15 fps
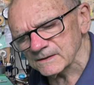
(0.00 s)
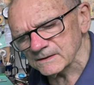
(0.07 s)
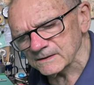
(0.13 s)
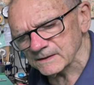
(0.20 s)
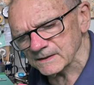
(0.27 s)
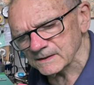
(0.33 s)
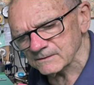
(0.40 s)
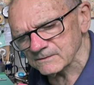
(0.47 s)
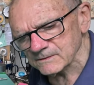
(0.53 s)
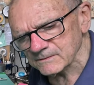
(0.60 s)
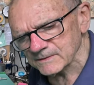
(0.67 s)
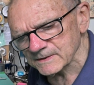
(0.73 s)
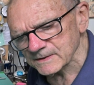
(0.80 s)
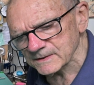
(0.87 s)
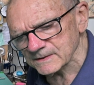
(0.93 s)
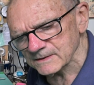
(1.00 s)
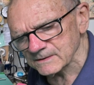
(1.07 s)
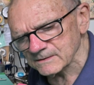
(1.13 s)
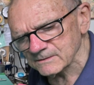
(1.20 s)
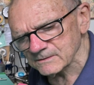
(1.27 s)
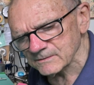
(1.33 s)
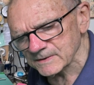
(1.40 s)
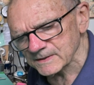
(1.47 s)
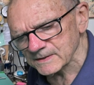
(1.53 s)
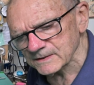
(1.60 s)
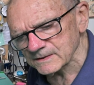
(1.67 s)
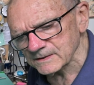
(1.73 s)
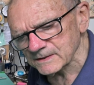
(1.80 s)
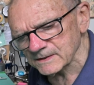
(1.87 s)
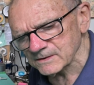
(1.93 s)
Yeah, when we did the when we
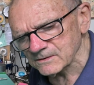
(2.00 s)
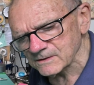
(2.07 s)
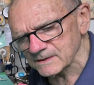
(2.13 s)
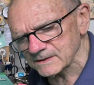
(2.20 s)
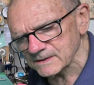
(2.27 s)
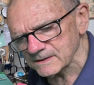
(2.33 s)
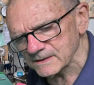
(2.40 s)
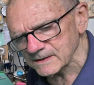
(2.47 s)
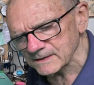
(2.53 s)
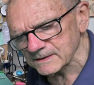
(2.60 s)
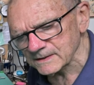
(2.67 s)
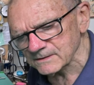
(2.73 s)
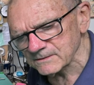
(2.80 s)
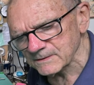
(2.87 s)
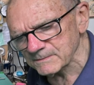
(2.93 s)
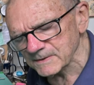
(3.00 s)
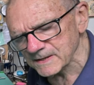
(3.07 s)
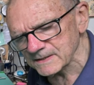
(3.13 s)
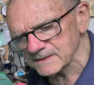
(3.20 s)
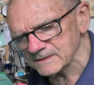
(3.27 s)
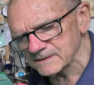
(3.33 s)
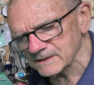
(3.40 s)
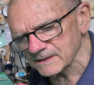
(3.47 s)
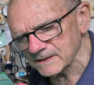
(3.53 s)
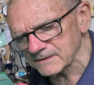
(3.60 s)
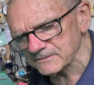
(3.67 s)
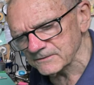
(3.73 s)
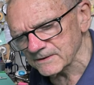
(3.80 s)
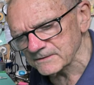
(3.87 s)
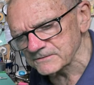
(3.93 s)
did the hood, I think we painted the
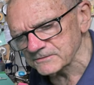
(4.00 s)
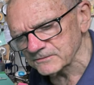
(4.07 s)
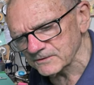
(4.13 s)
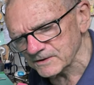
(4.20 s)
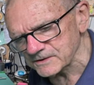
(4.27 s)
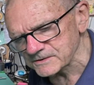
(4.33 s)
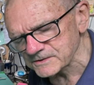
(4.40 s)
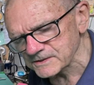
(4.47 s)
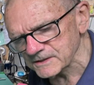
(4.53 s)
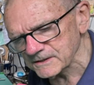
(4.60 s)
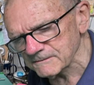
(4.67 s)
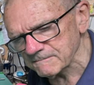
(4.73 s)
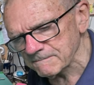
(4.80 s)
life rafts first,